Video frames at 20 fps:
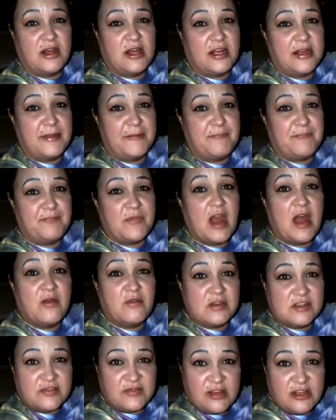I
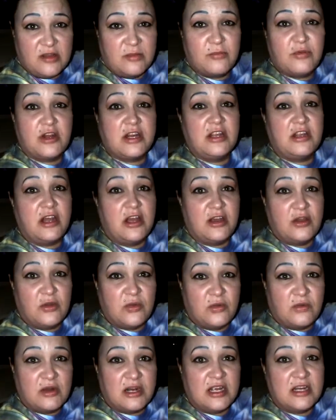was feeling pretty
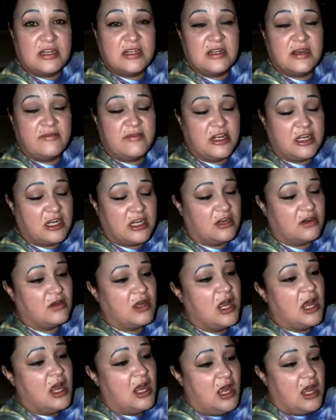low when I did that video
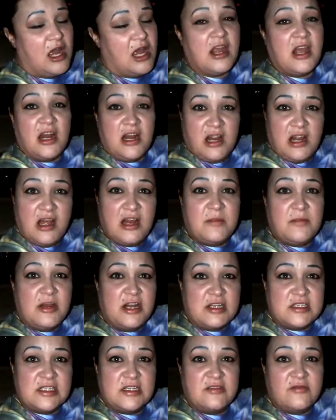and got a lot of
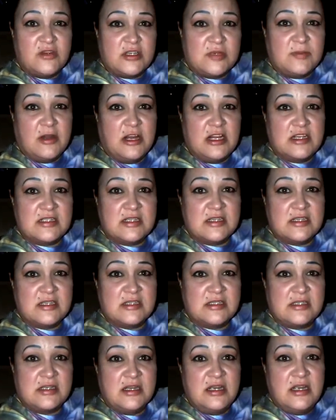positive
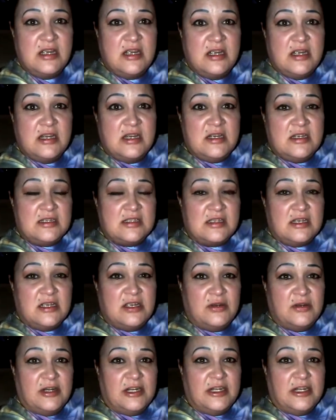responses. So